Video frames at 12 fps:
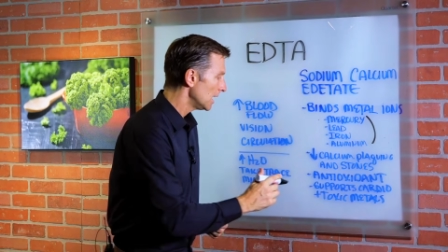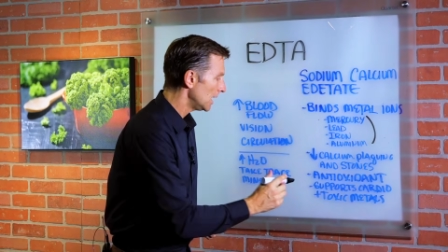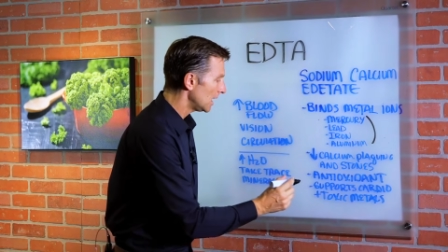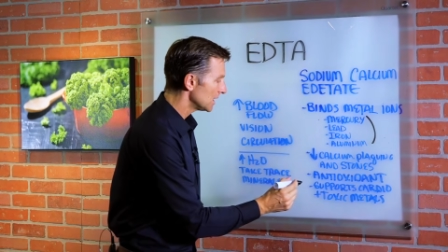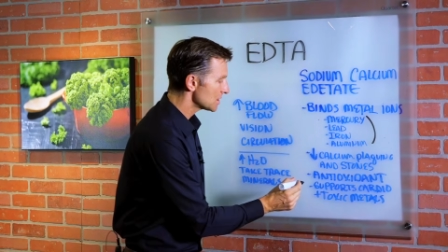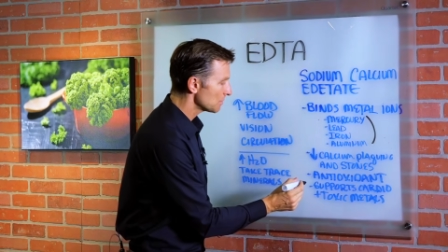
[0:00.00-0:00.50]

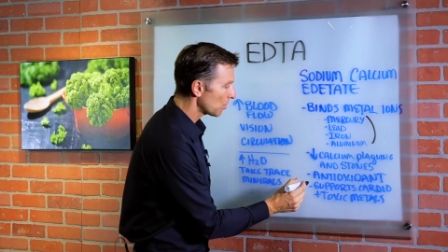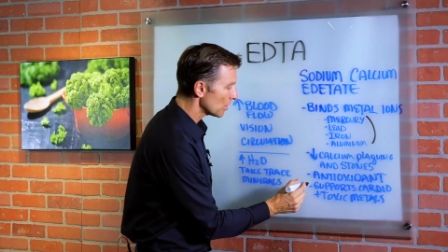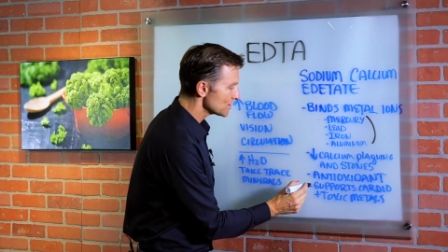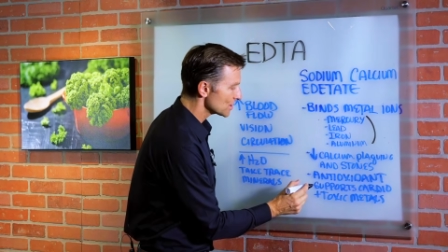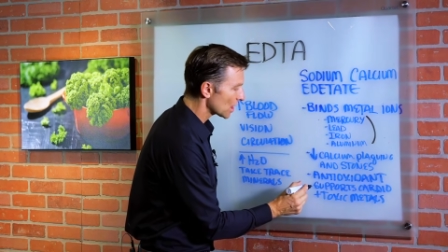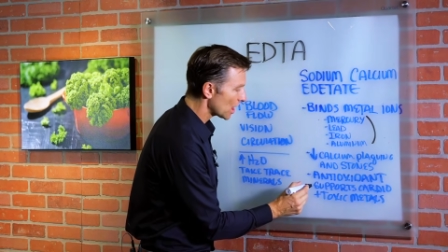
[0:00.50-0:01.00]
Uh, it
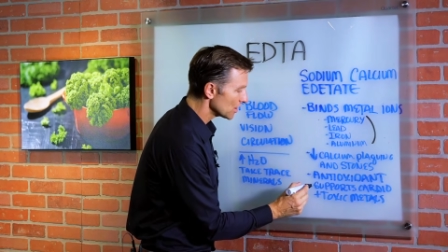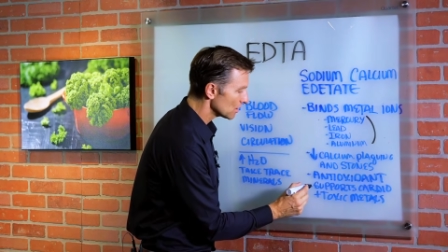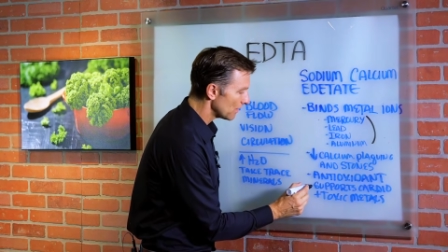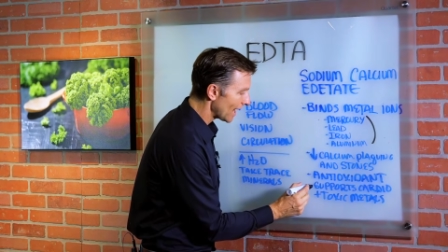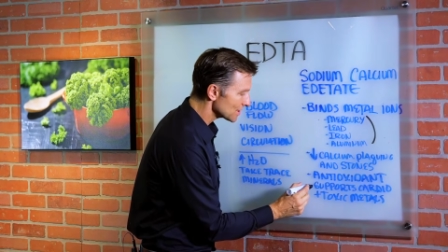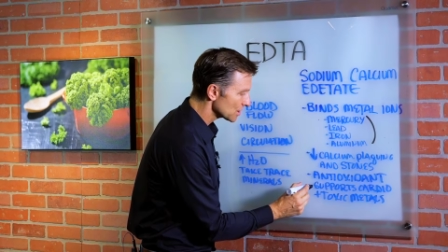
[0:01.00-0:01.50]
supports the
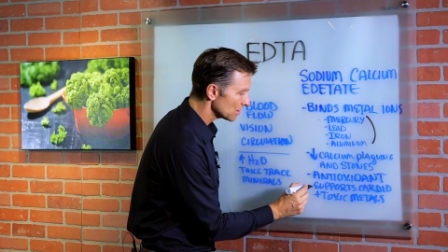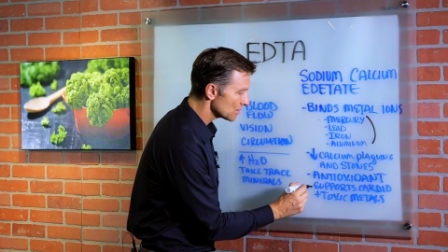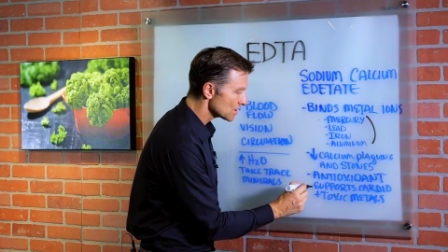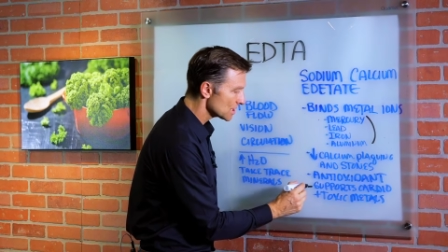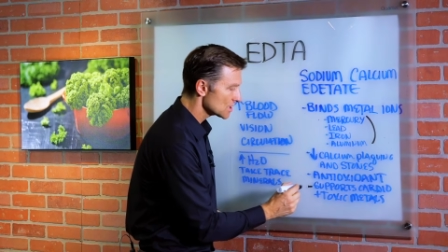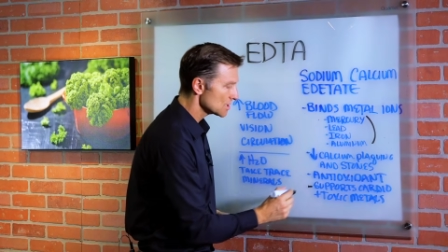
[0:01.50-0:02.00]

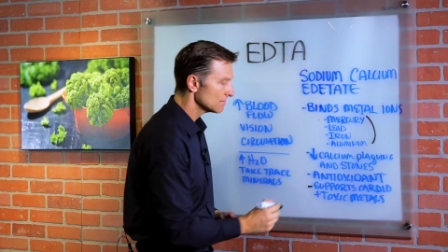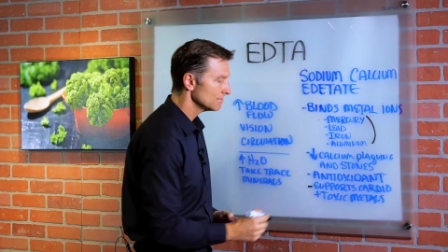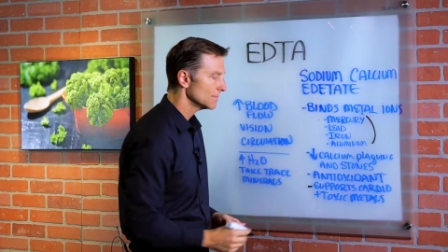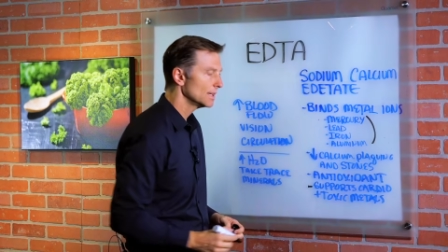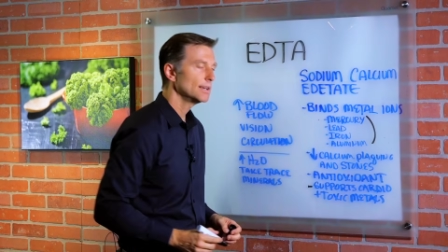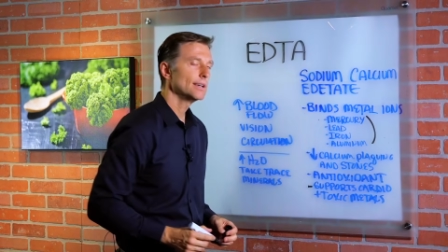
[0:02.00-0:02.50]
cardiovascular
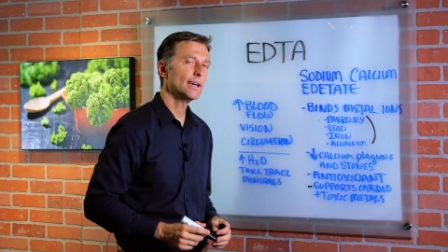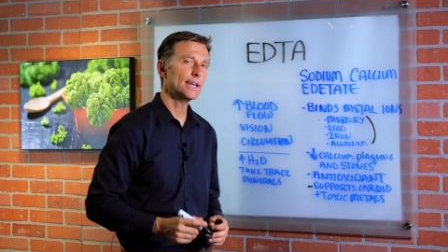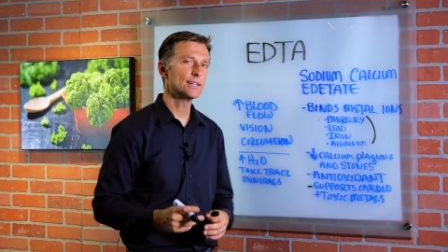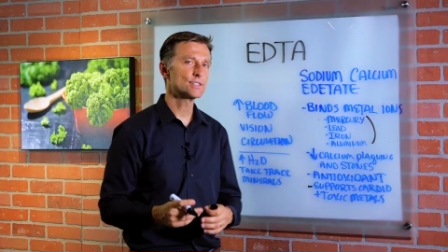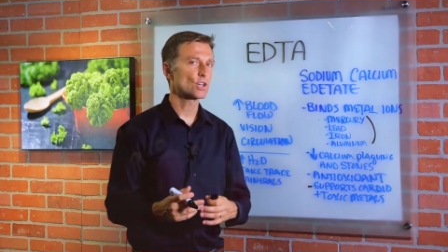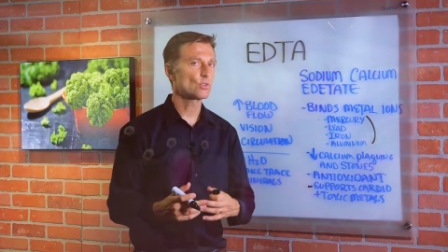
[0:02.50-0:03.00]
system
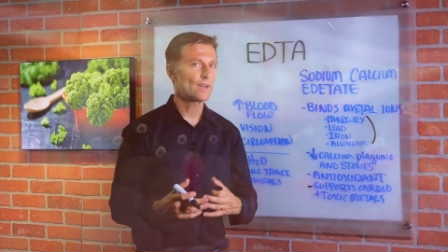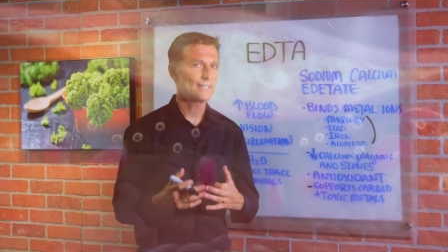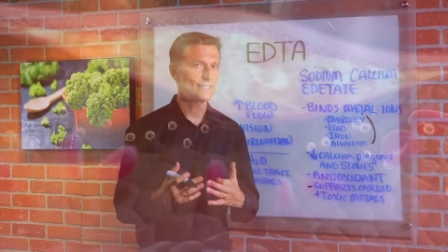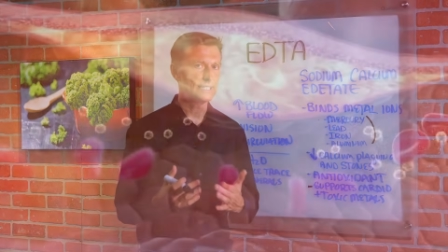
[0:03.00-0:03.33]
and it's a great